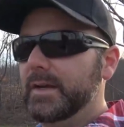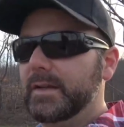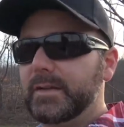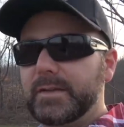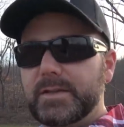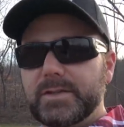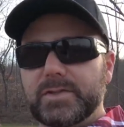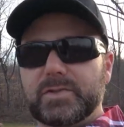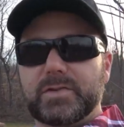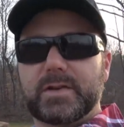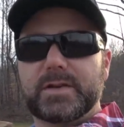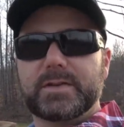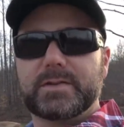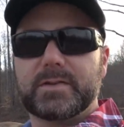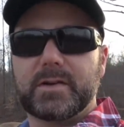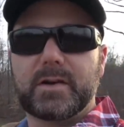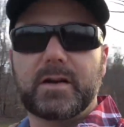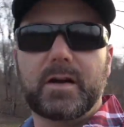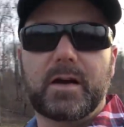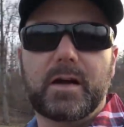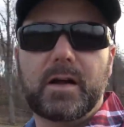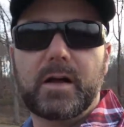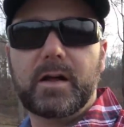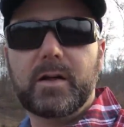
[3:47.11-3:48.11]
These trees are
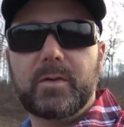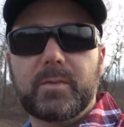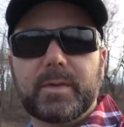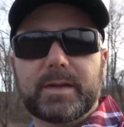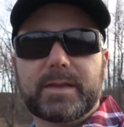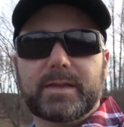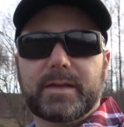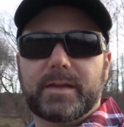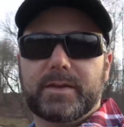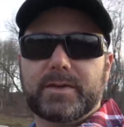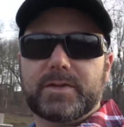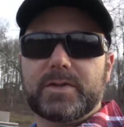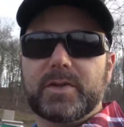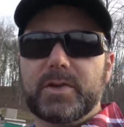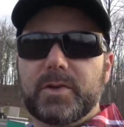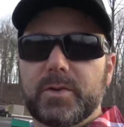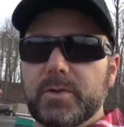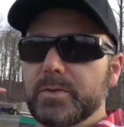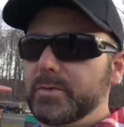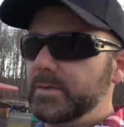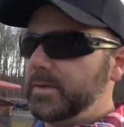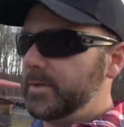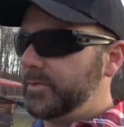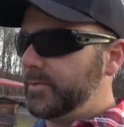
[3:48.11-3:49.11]
all within
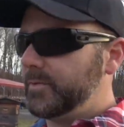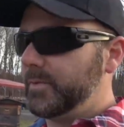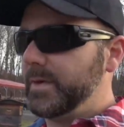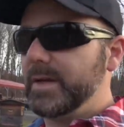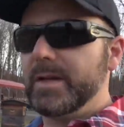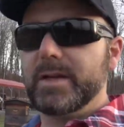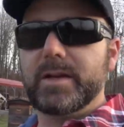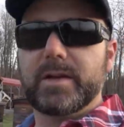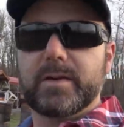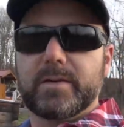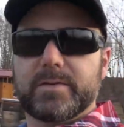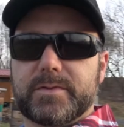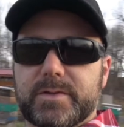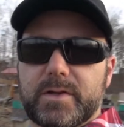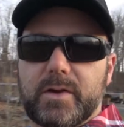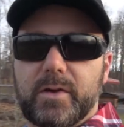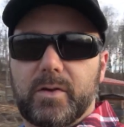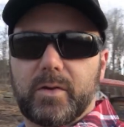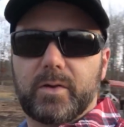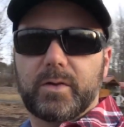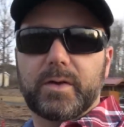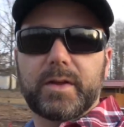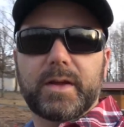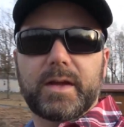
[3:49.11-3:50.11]
two to three years
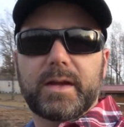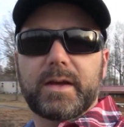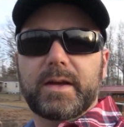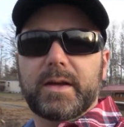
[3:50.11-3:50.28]
old,